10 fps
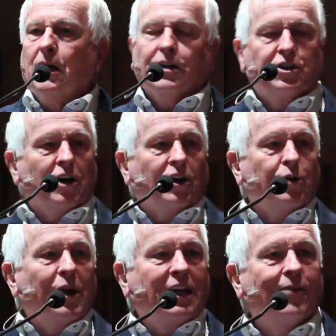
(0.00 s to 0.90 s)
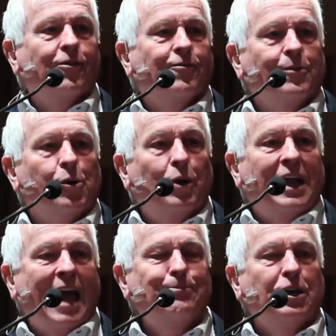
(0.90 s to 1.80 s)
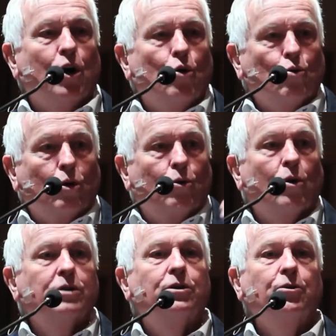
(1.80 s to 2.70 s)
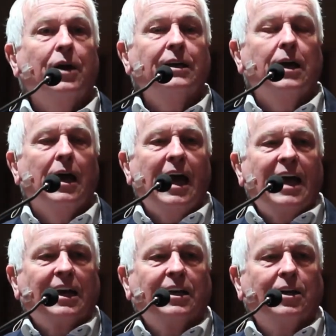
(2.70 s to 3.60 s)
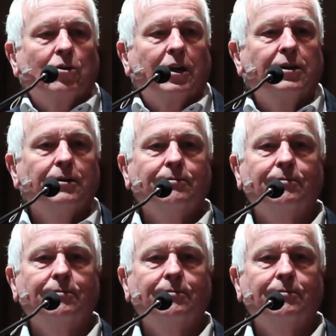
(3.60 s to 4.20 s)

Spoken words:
They started to recover from it. What happened? World War II hit, and it killed it.